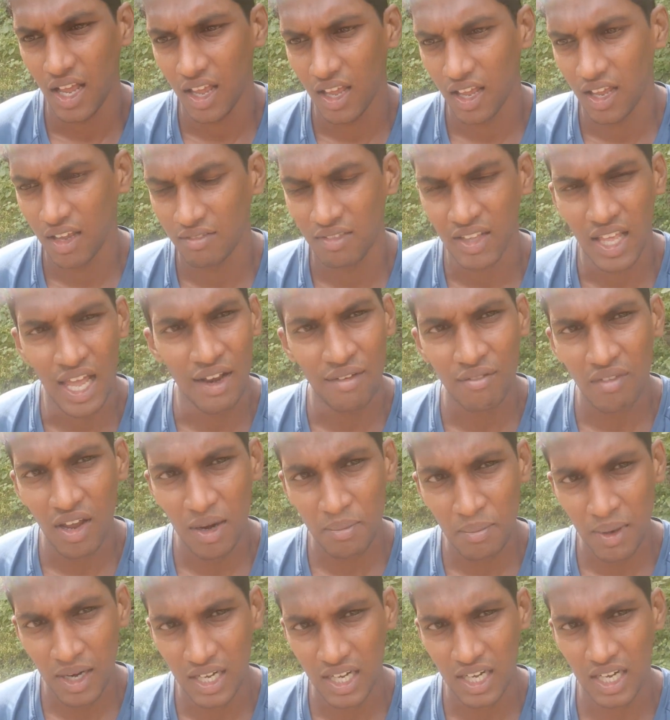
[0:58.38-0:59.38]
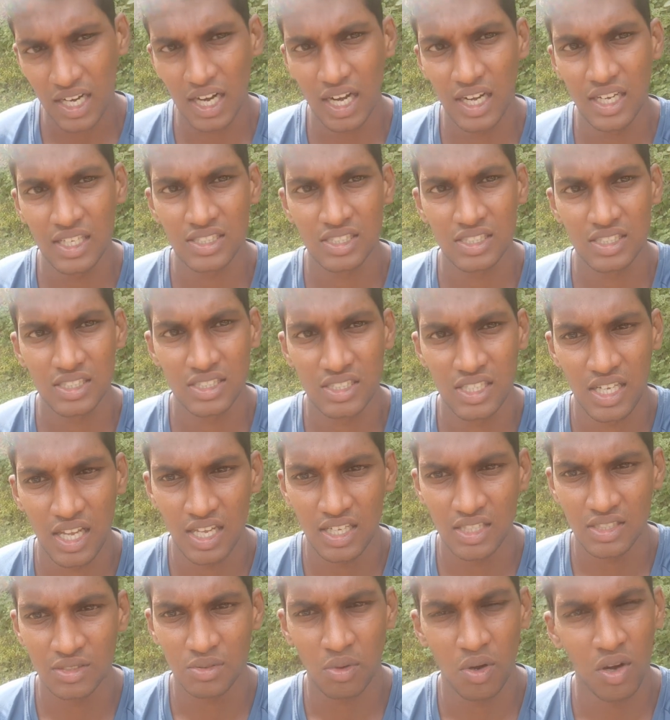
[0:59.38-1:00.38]
If the environmental conditions
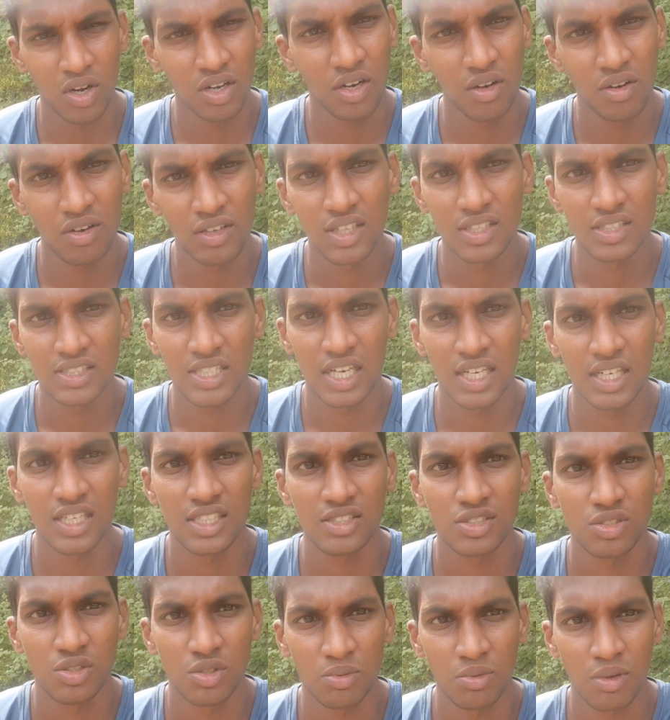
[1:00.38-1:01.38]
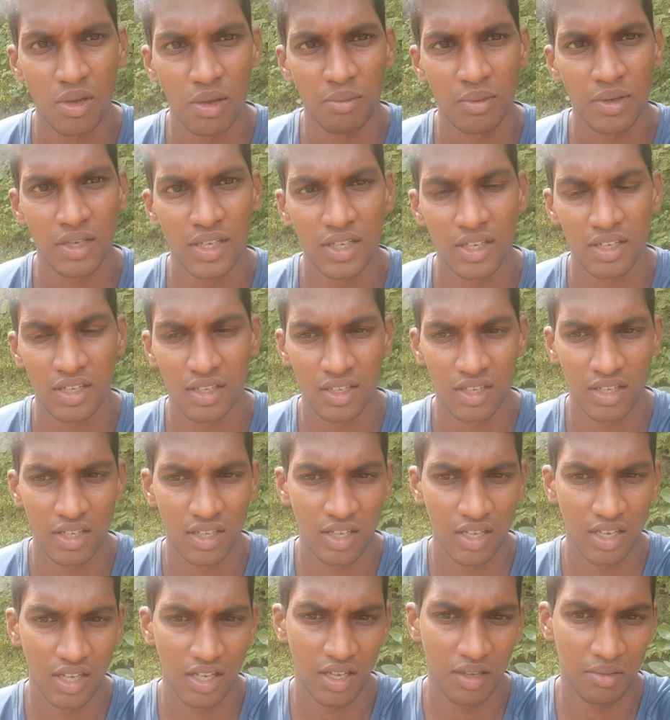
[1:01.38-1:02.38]
change, whatever the genetics you may be,
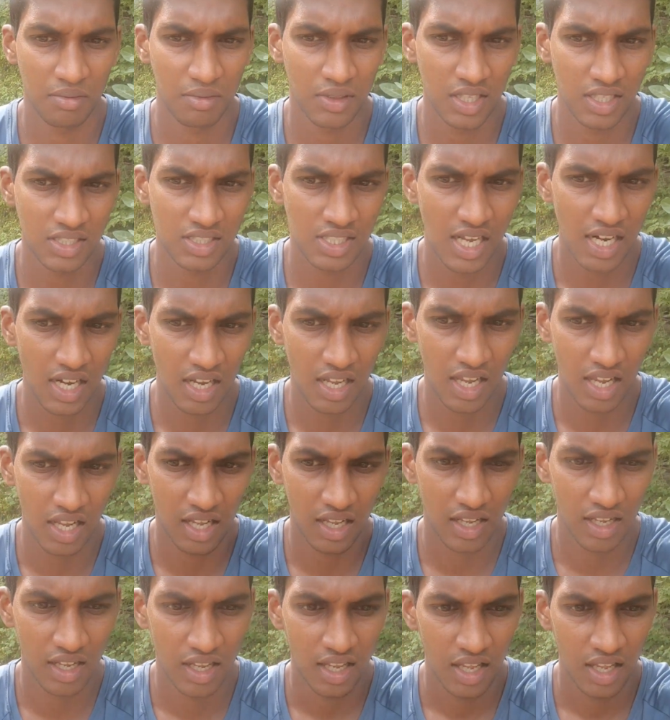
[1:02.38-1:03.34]
if the